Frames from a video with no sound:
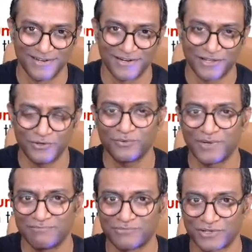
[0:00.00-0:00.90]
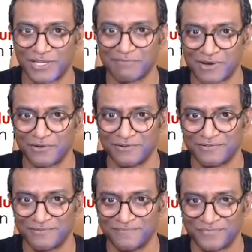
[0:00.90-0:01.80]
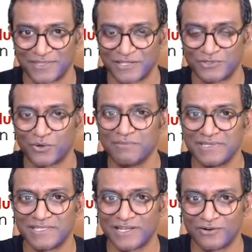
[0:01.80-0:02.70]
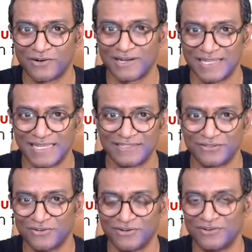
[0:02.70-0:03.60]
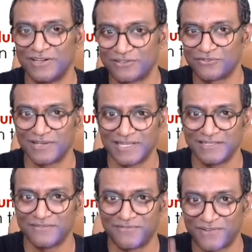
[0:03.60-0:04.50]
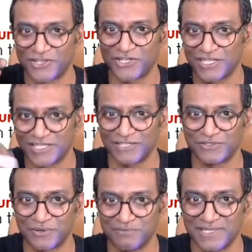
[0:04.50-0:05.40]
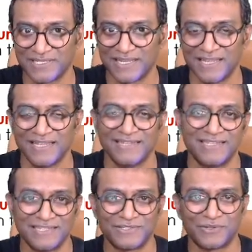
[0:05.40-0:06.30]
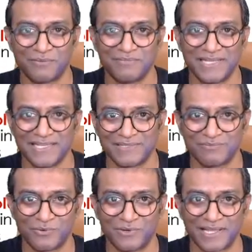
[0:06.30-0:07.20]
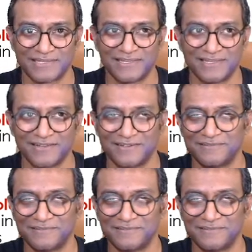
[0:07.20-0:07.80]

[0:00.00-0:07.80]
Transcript: Now you know what I'm talking about. The zombies here are not like literally the flesh-eating zombies. This zombie is more like the